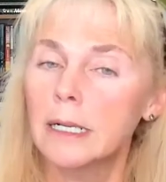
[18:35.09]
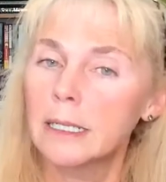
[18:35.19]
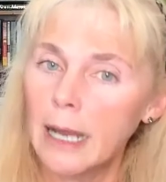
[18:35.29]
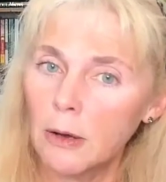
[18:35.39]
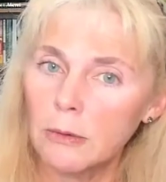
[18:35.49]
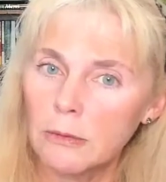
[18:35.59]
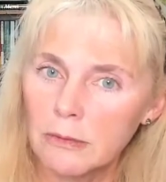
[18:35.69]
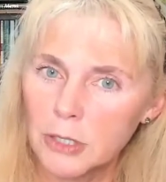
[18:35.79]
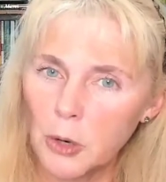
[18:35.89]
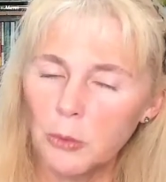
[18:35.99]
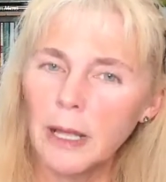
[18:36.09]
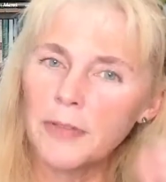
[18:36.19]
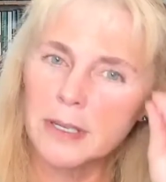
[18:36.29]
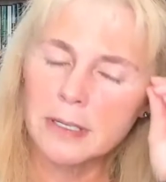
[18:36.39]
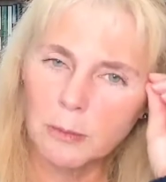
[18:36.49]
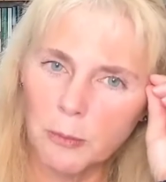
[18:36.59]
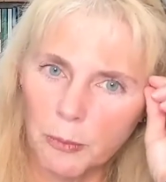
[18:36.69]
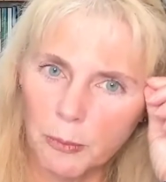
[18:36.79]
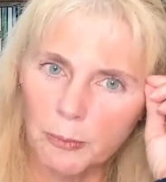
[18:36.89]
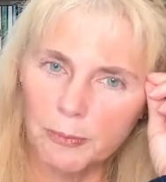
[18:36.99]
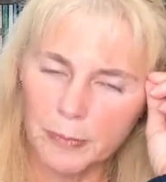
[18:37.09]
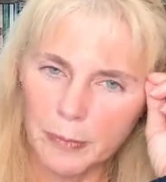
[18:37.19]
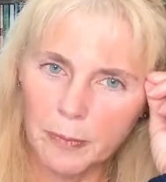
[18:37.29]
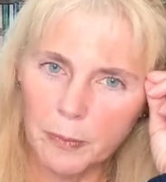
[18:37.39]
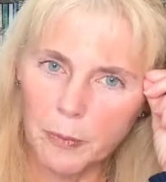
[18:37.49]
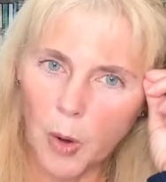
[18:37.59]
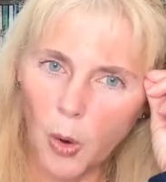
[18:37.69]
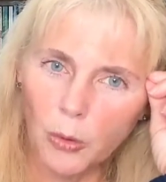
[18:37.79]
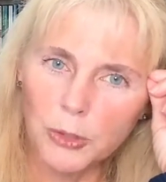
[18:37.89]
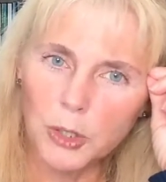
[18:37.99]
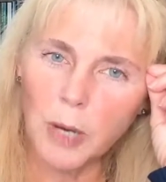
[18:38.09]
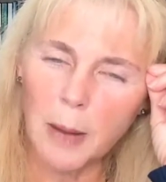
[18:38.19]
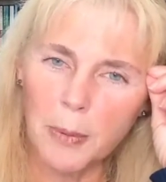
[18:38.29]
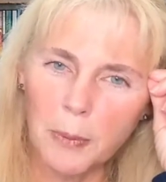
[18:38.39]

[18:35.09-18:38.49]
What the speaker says: Now, don't let this hold you up,